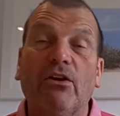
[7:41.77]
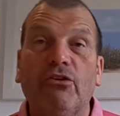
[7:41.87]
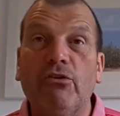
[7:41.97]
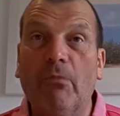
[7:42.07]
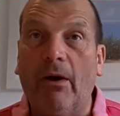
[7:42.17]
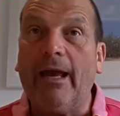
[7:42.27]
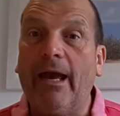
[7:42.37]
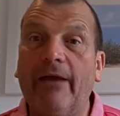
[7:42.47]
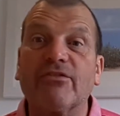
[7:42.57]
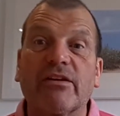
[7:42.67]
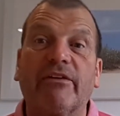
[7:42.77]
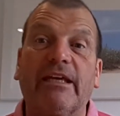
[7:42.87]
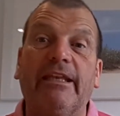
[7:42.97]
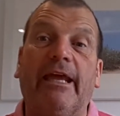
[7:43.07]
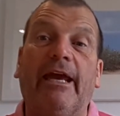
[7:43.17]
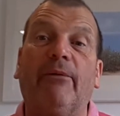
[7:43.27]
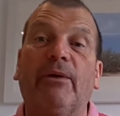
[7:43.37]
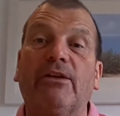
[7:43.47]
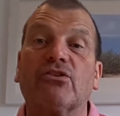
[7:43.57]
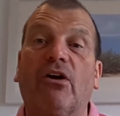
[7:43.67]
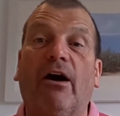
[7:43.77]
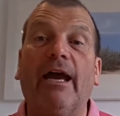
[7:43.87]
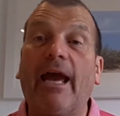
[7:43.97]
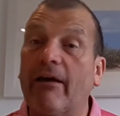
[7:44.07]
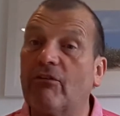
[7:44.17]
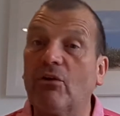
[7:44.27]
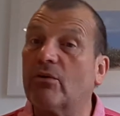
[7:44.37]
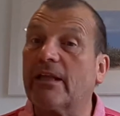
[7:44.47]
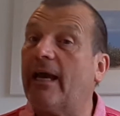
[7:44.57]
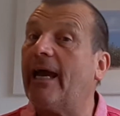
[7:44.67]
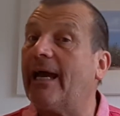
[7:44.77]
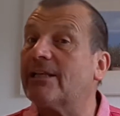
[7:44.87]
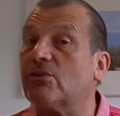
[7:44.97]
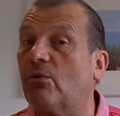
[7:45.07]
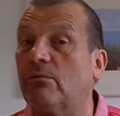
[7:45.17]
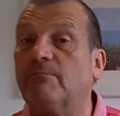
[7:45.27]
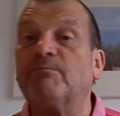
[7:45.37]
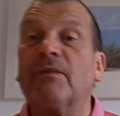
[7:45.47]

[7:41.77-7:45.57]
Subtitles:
you might have something in there which I haven't looked at all.